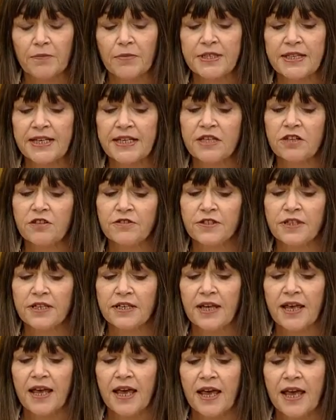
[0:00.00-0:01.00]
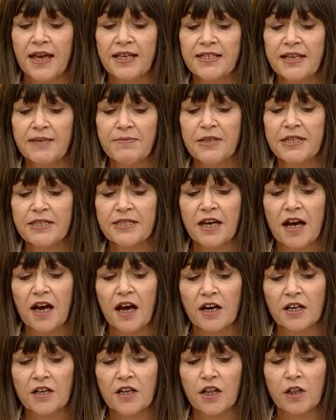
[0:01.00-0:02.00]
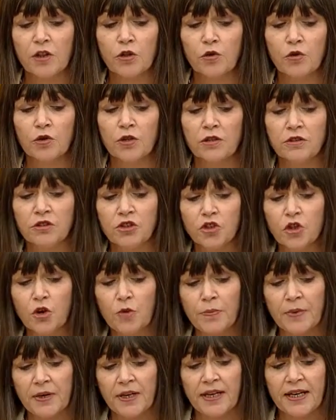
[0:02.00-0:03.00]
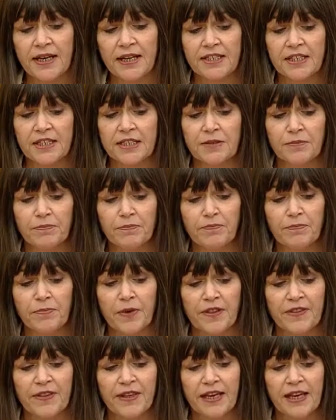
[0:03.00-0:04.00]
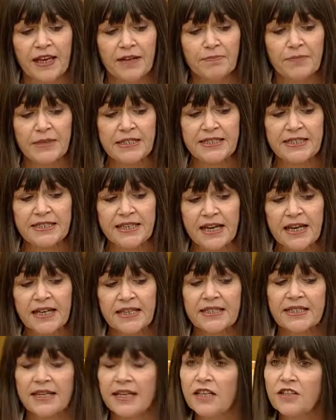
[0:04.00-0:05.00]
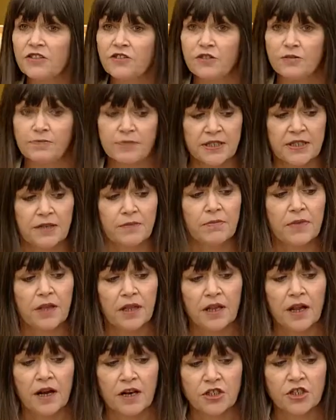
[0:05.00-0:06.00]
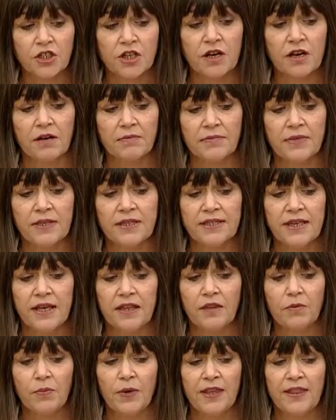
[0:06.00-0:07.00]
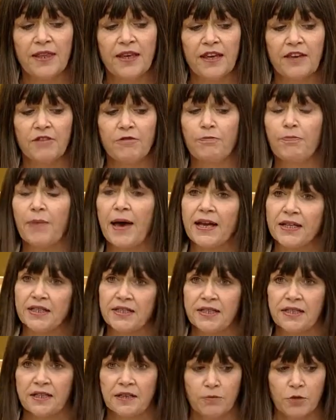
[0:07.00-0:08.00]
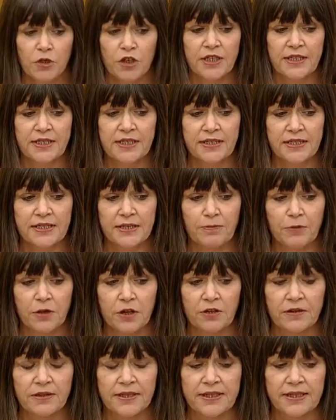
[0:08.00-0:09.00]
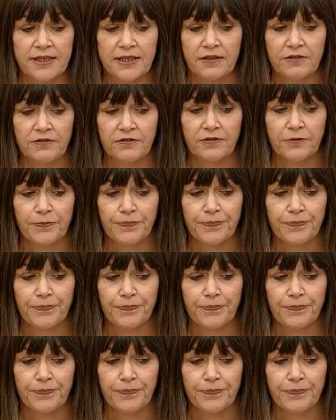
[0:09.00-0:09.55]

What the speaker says: Presiding Officer, SMEs are local job creators, but they can be set aside from some larger companies in the way they give back to the communities they proudly serve.